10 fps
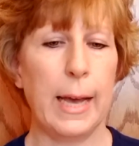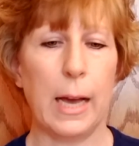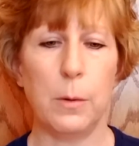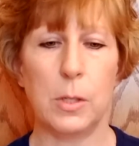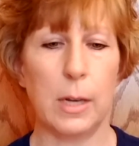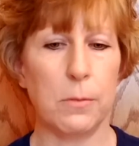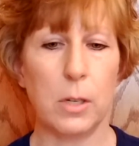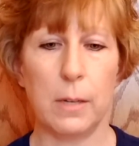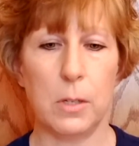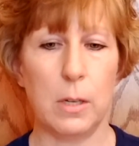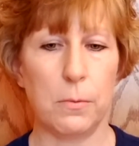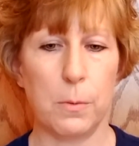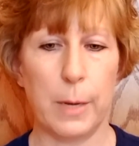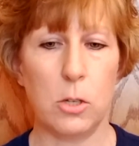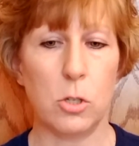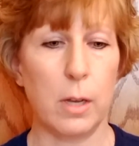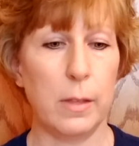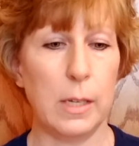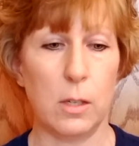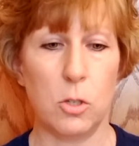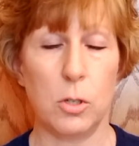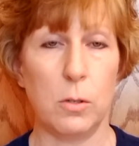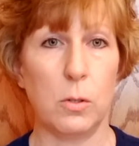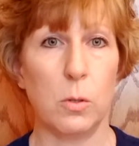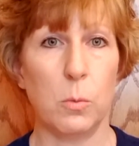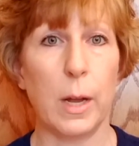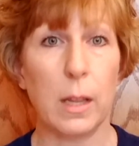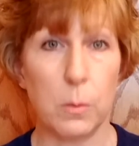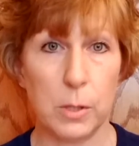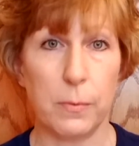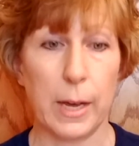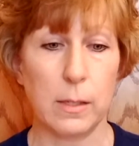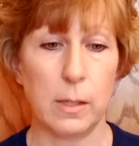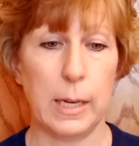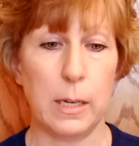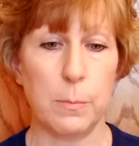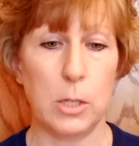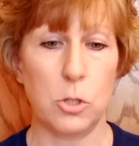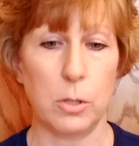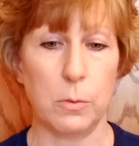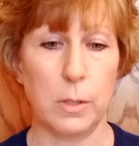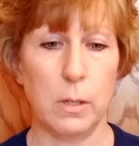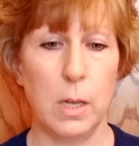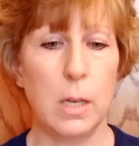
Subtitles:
I was never given information on these issues while I was vaccinating my children,